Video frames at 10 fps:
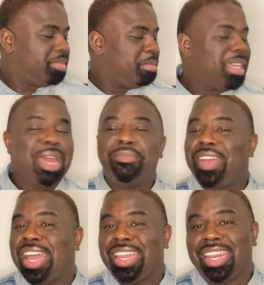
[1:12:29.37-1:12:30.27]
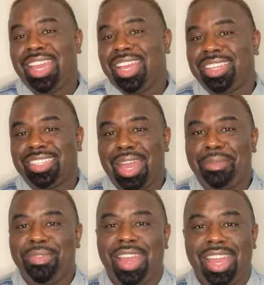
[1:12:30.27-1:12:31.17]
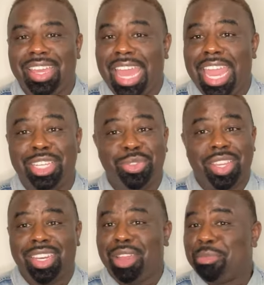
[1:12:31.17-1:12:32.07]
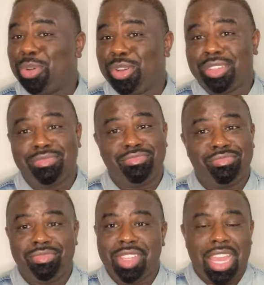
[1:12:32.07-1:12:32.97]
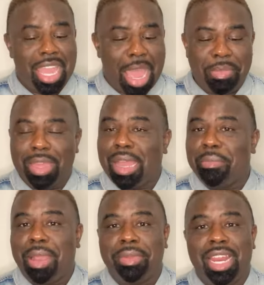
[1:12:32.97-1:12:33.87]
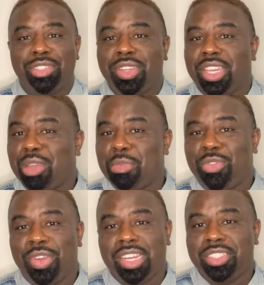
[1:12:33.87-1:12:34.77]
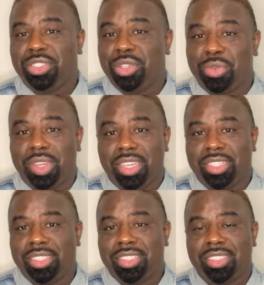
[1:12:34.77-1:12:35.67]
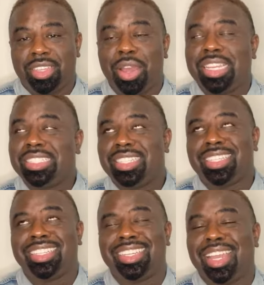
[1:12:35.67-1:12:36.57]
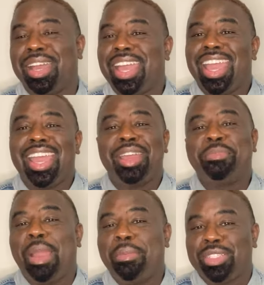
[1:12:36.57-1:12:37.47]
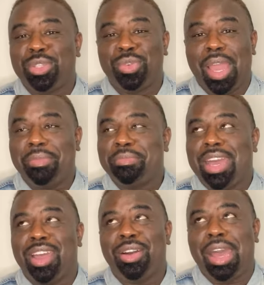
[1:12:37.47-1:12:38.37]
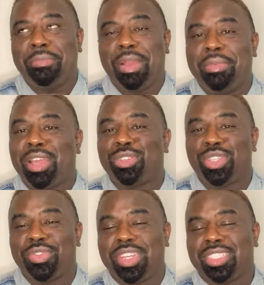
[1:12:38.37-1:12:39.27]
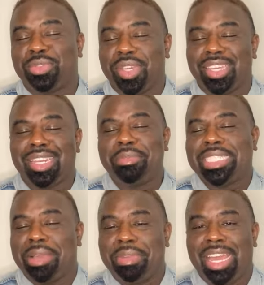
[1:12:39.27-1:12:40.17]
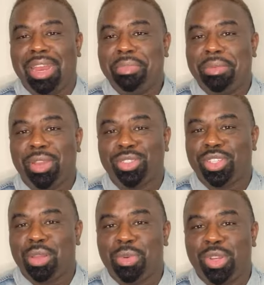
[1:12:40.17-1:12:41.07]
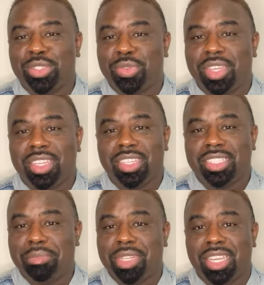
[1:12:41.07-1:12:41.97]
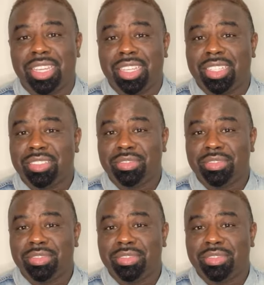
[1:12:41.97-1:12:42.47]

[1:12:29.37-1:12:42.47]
But I'm fine now. I'm fine. I ain't drinking no more. I'm probably not drinking no more for at least 2 weeks. Or at least, yeah, probably 2 weeks. I'm probably not going to drink for this week. Let me stop lying. I'm probably not going to drink no more this week because I'm done.